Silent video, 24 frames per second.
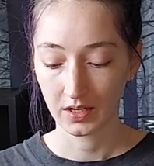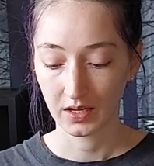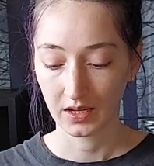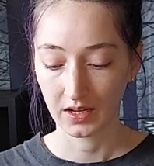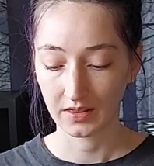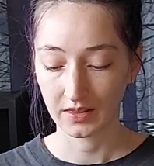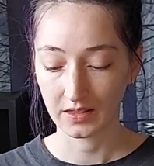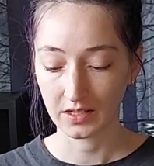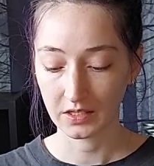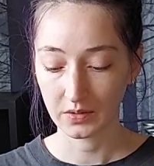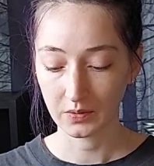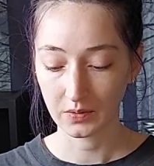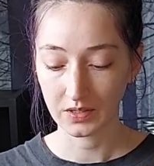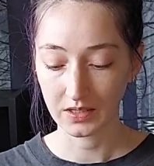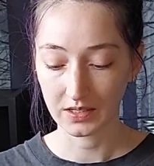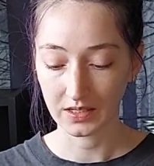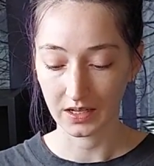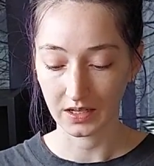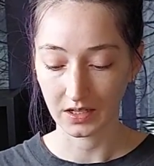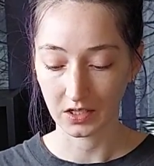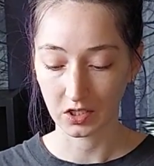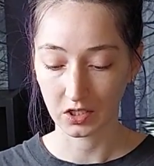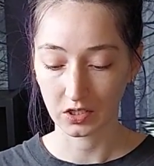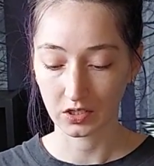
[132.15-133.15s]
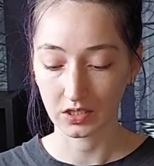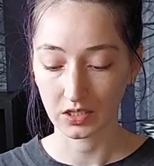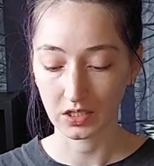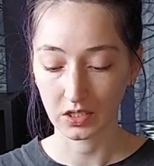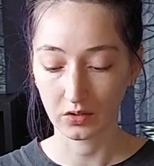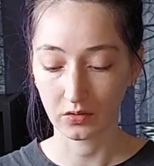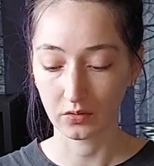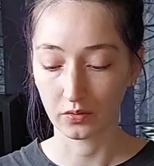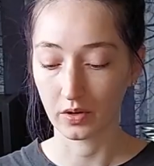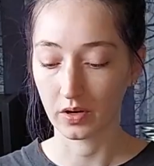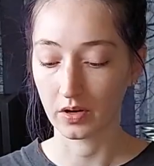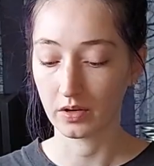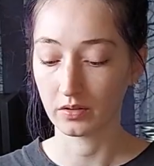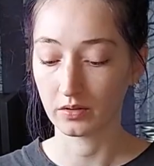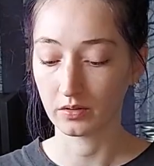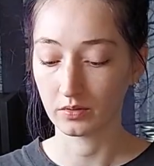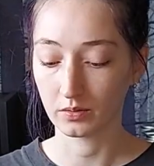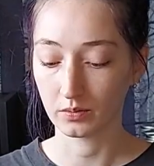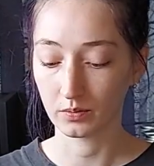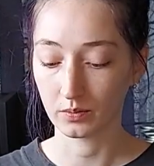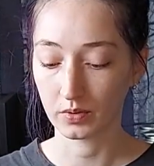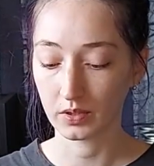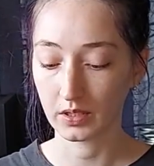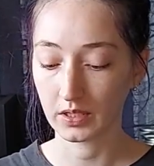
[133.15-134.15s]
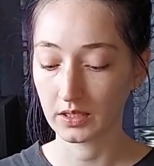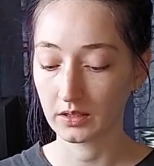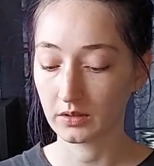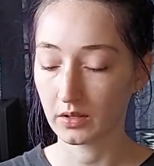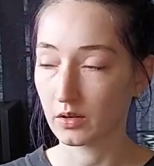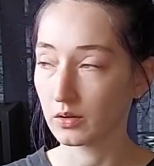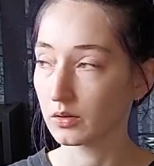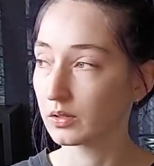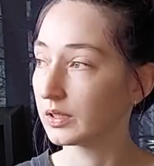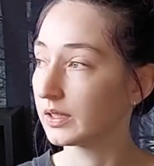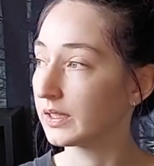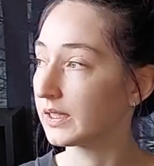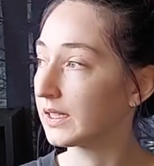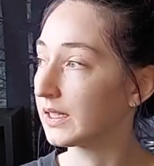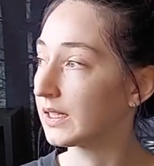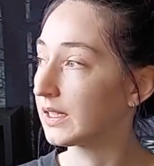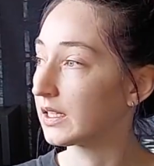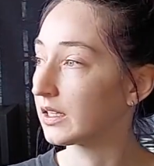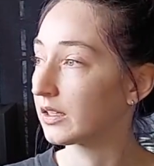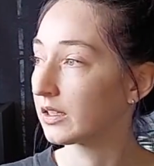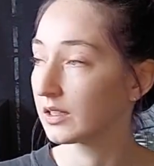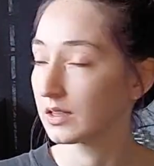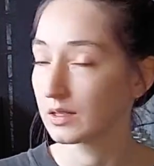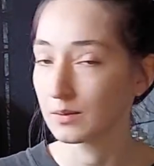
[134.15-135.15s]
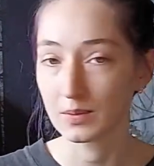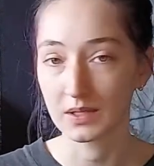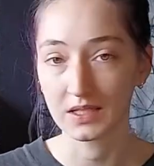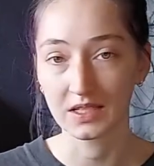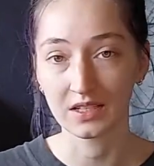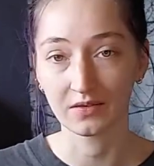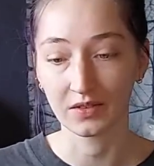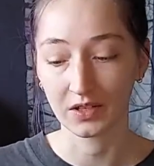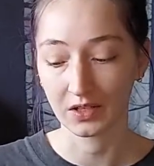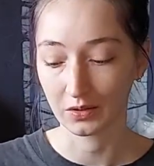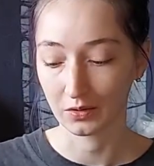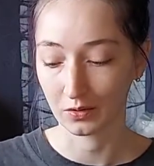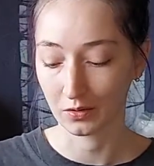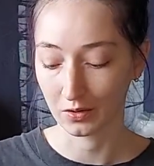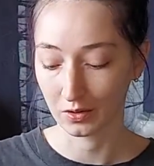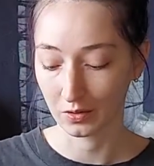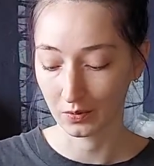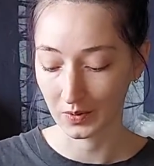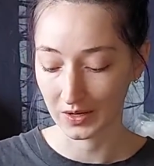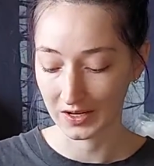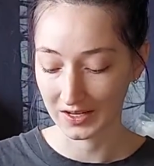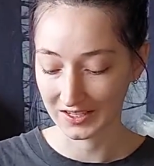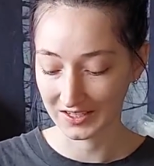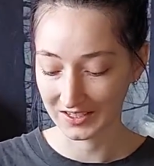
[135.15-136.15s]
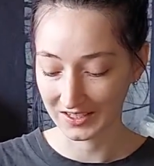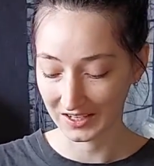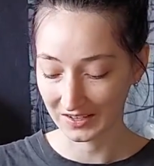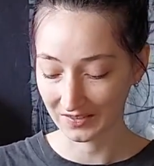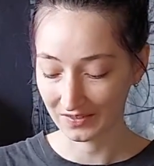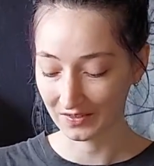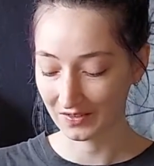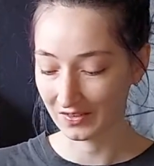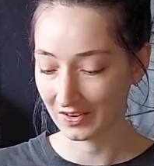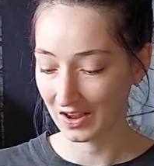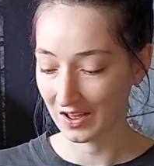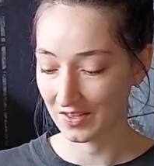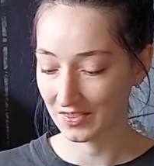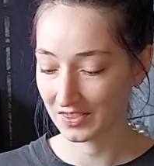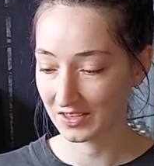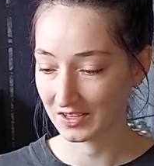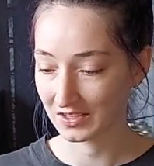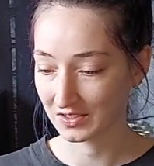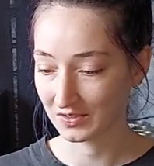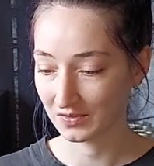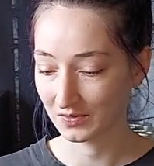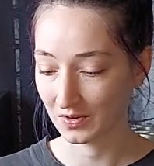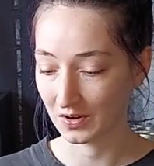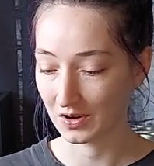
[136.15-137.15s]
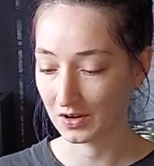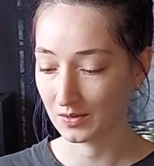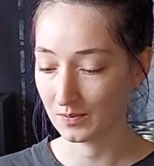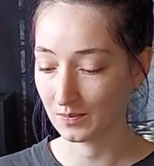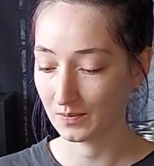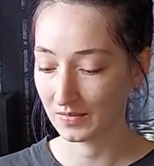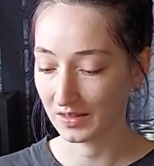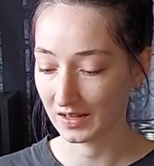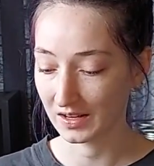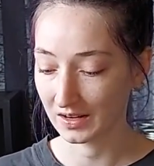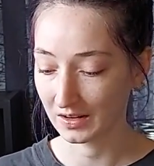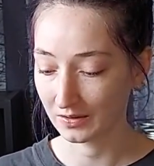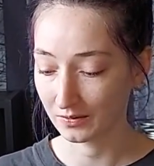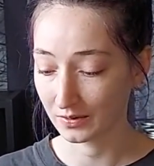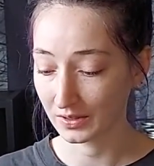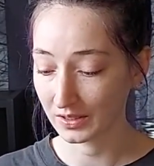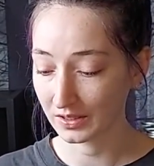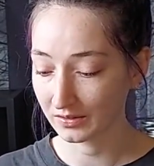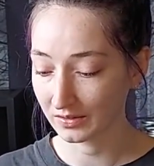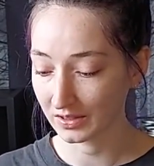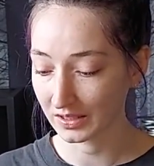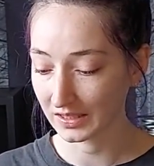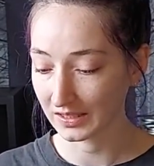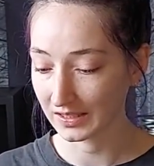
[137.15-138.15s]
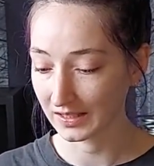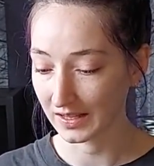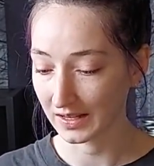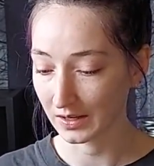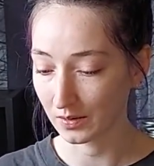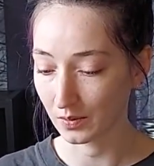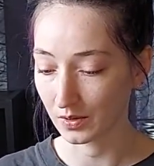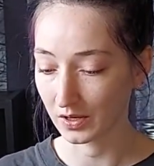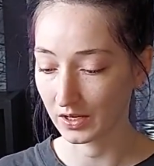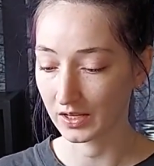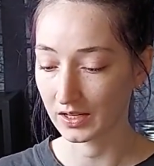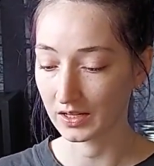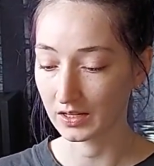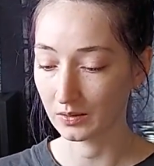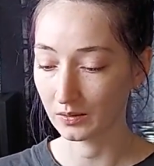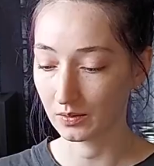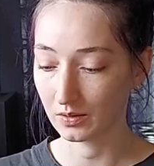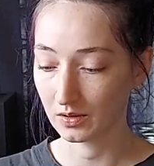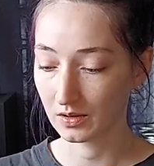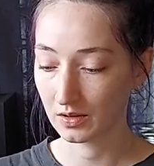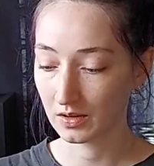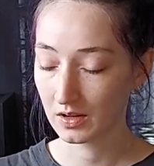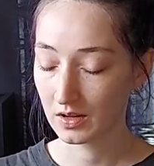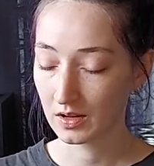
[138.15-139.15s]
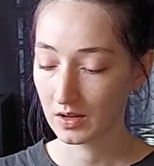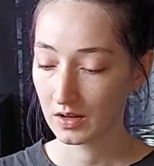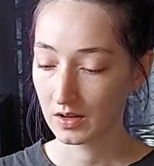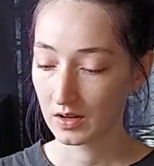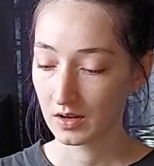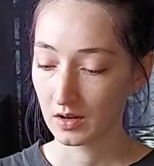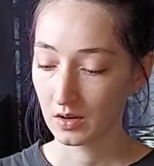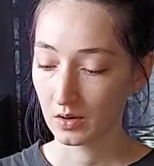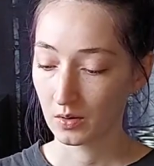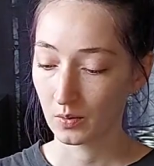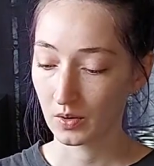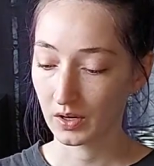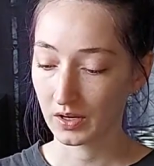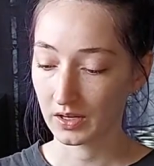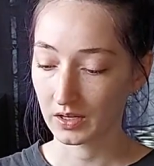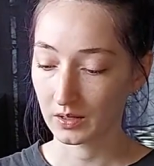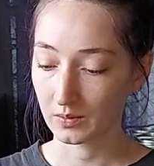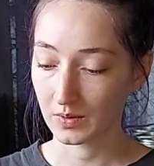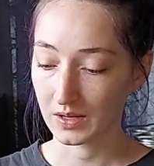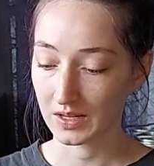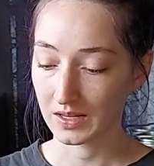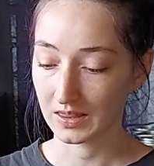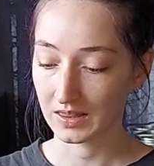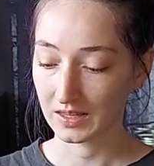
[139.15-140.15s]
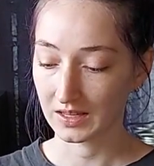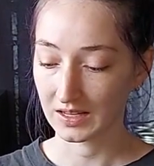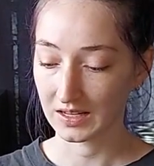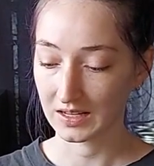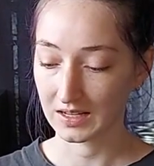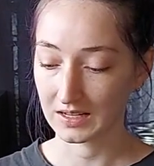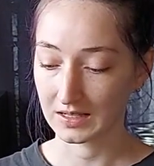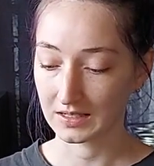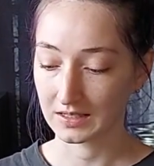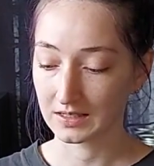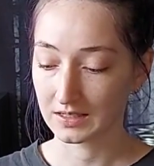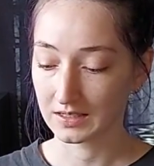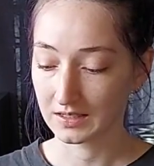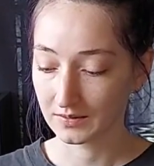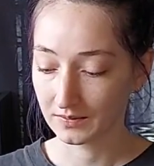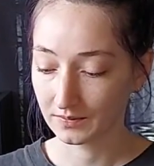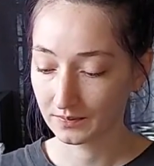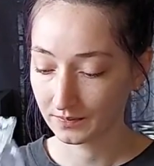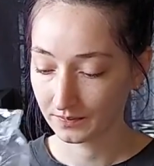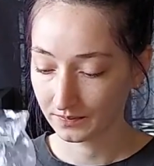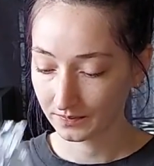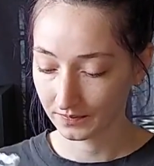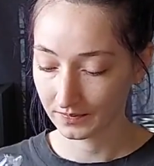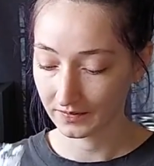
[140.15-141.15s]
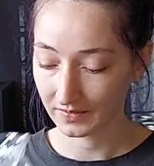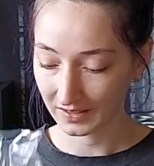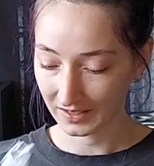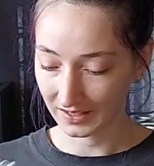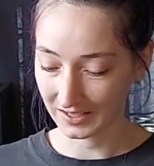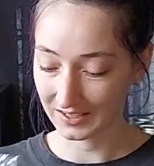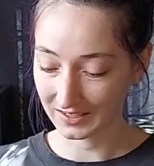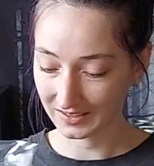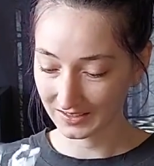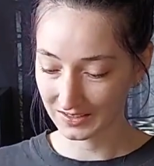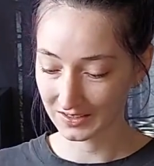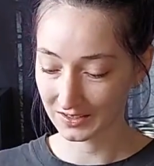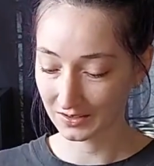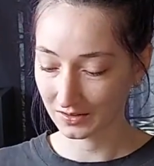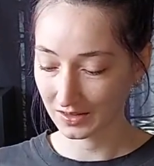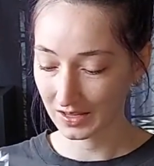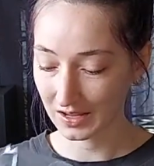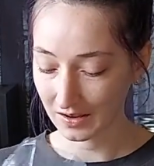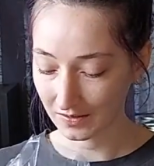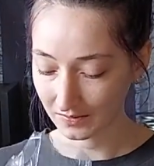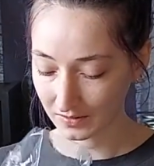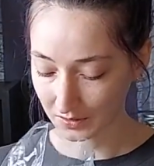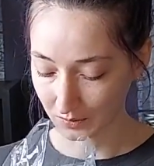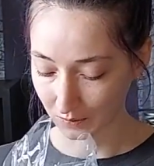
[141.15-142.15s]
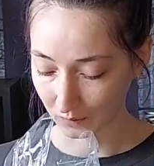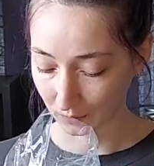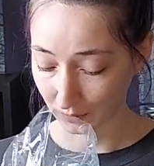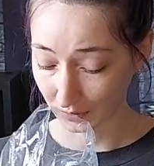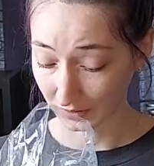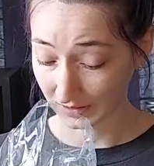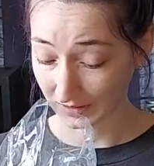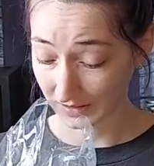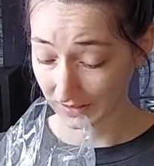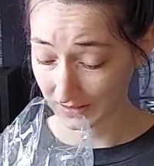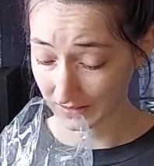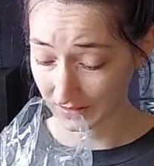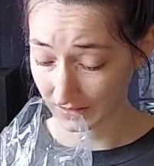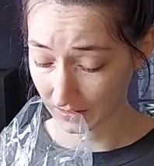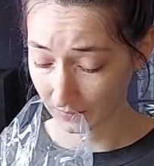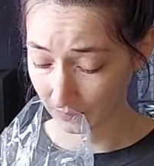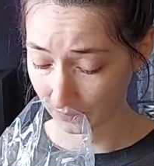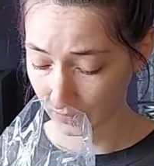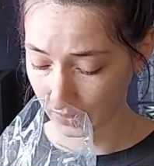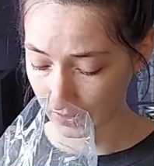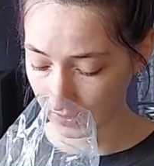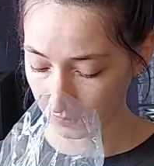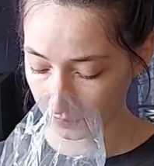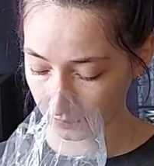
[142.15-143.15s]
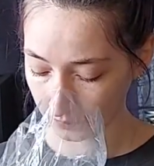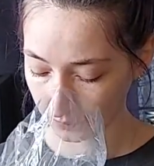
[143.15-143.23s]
And this one's actually grown pretty locally here in the Pacific Northwest. I got this farm that I really like working with, and so they have some really nice Comfrey.